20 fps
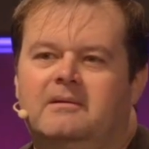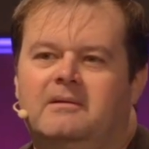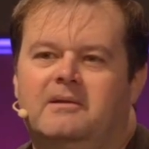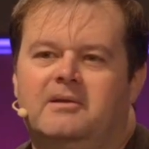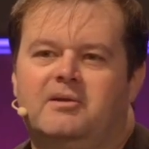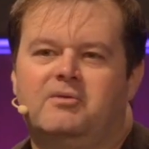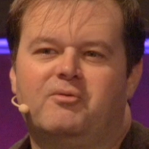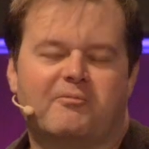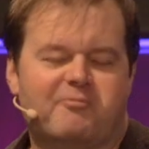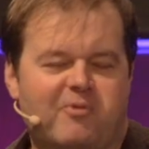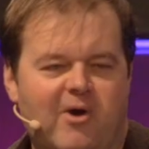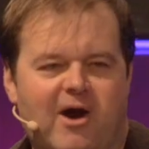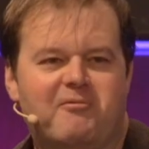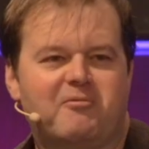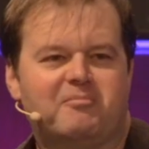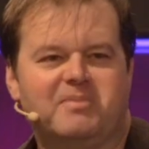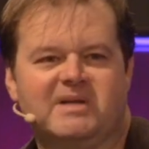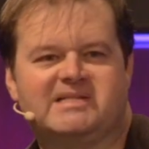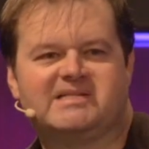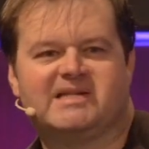you would
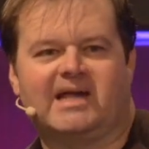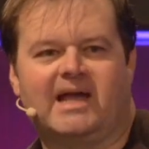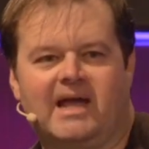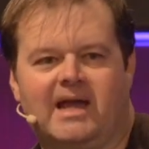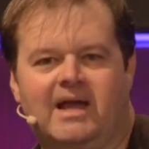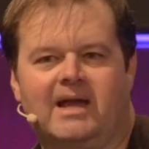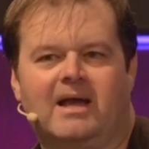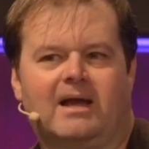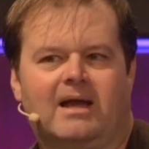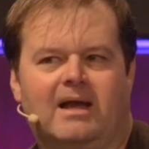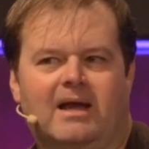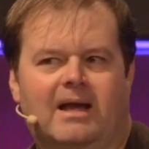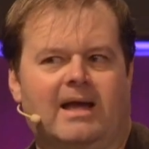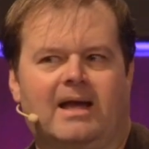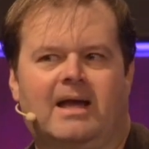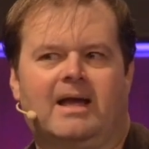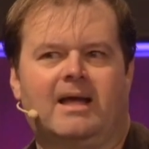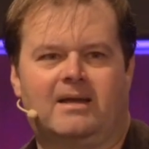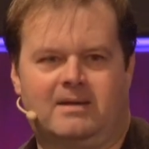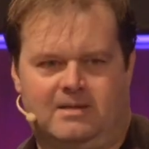probably say,
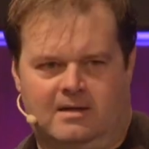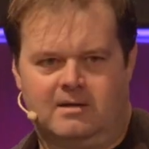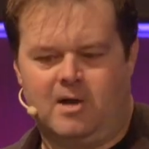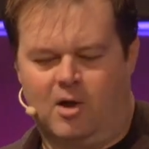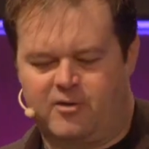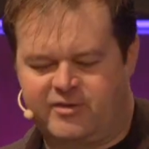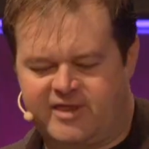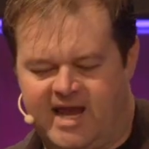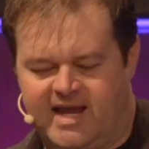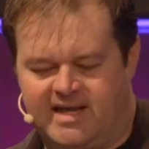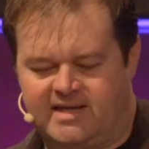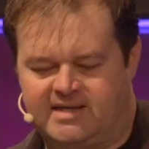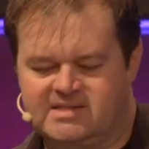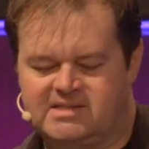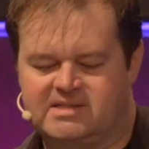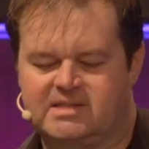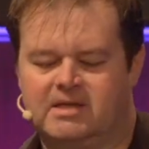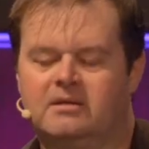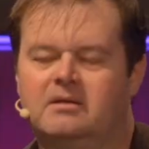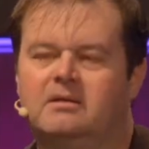no
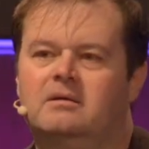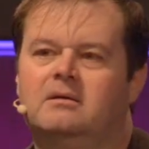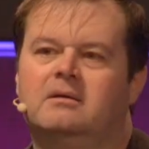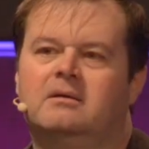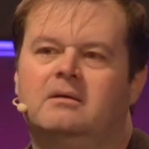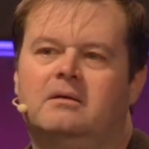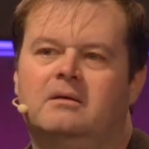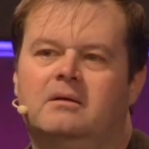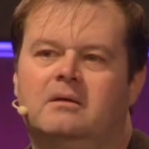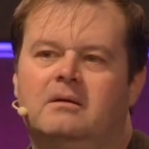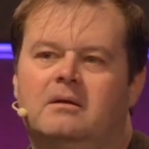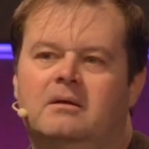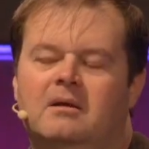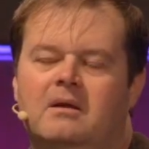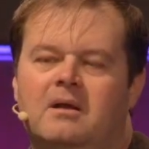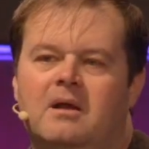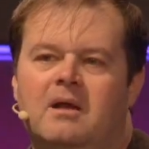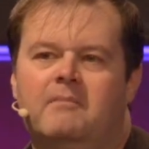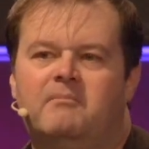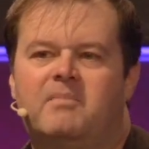thanks.
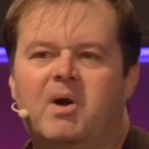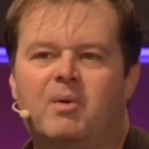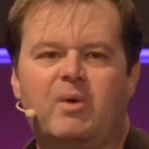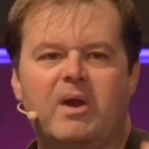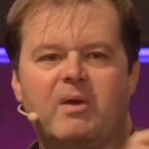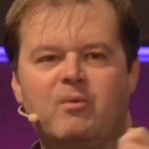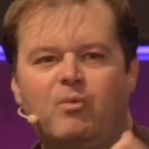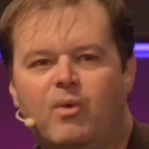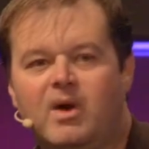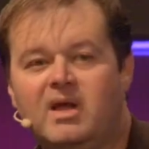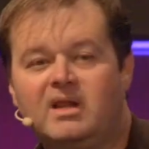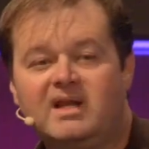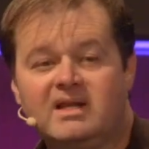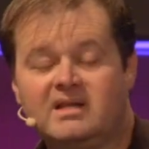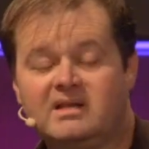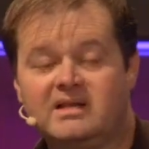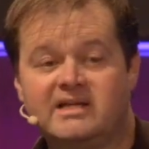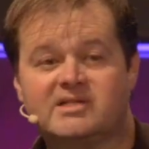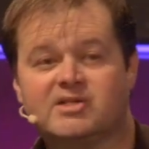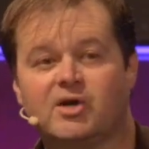But we
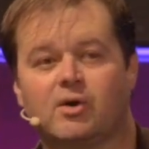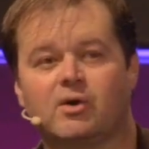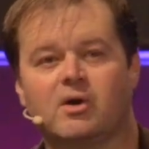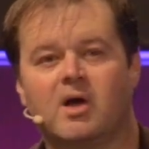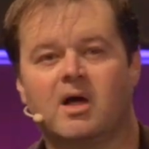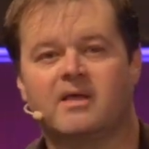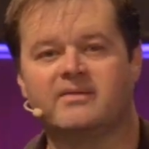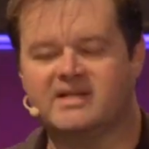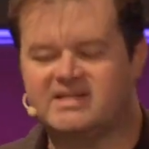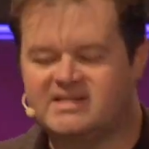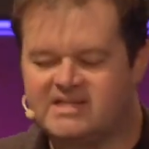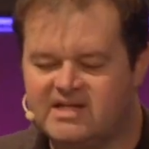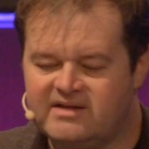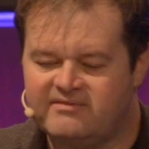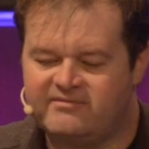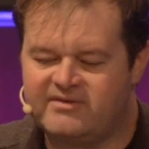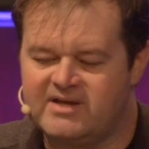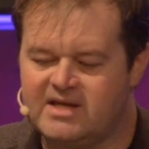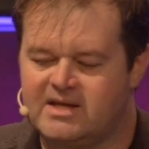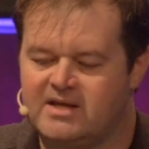willingly turn on the
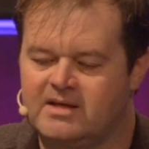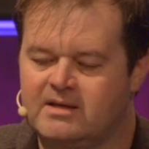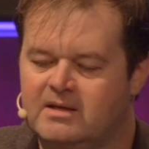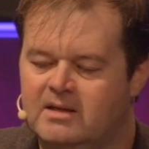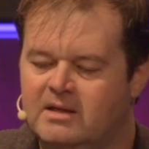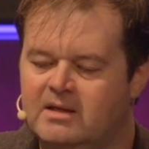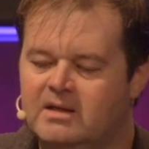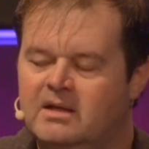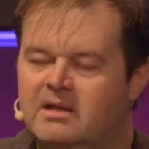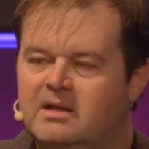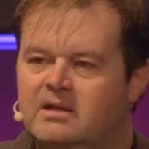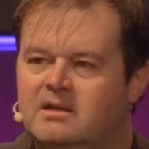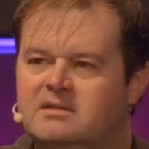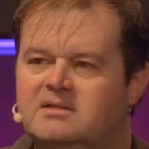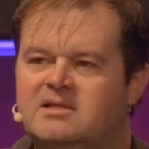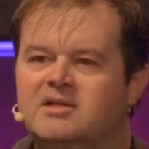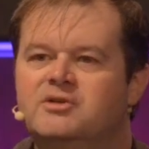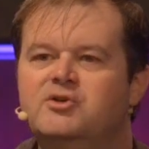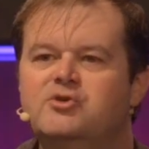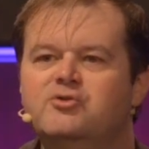TV
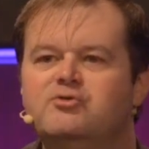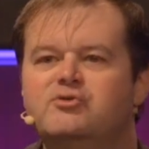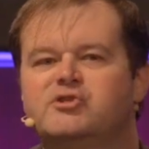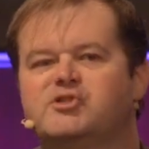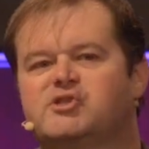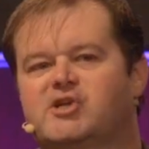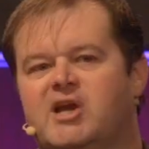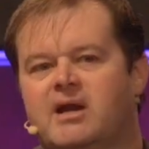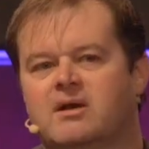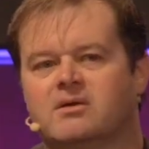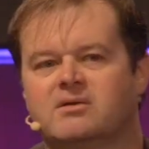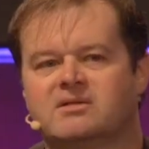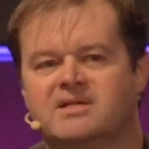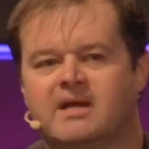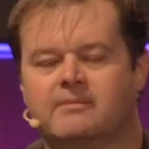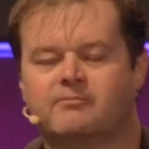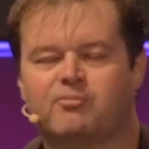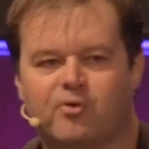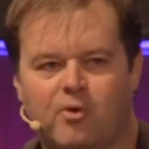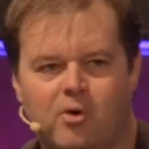to news channels
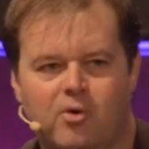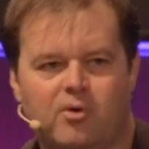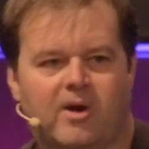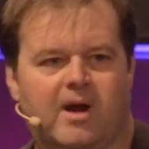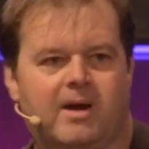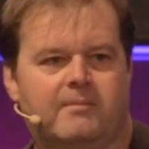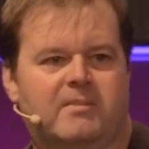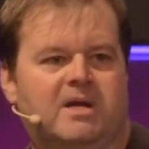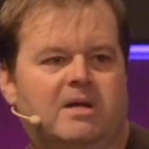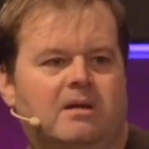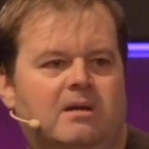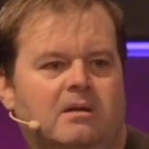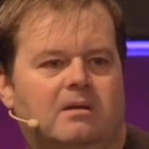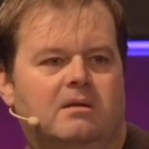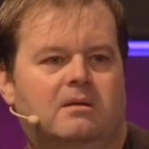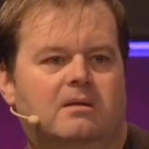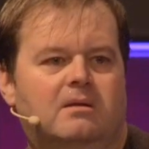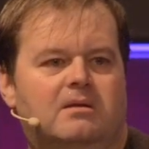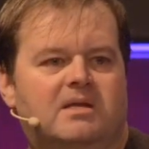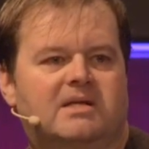and programming
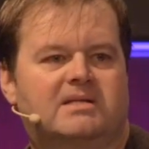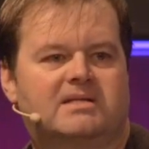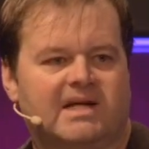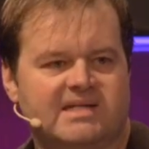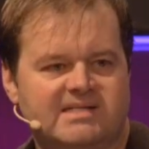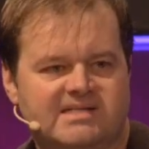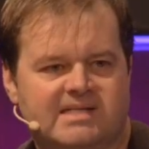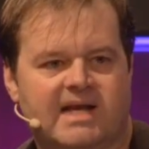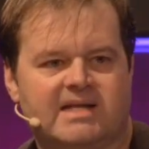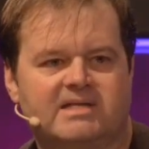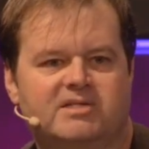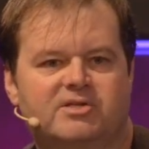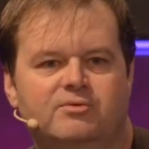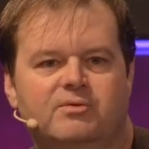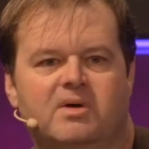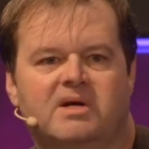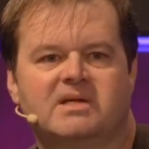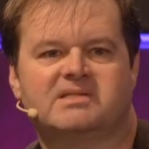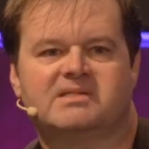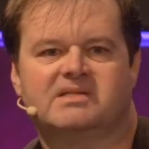that does that
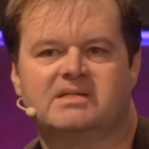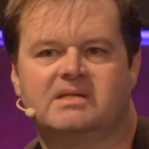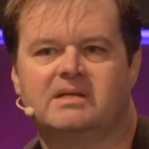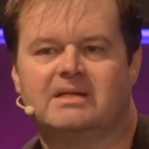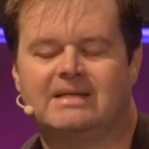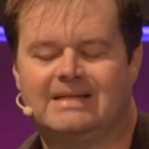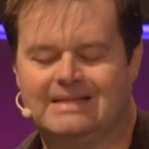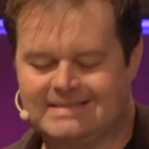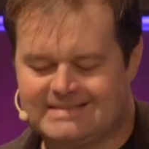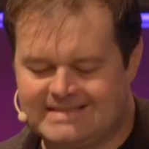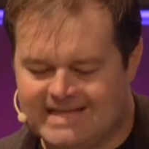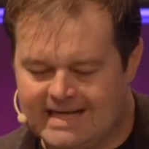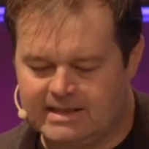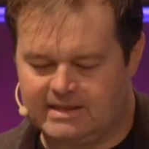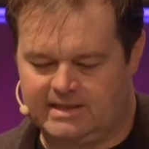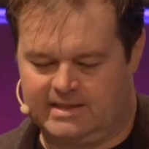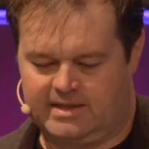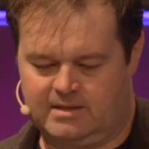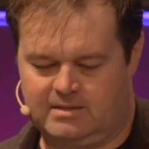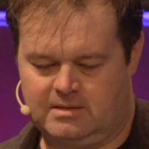to us
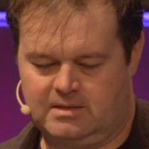daily.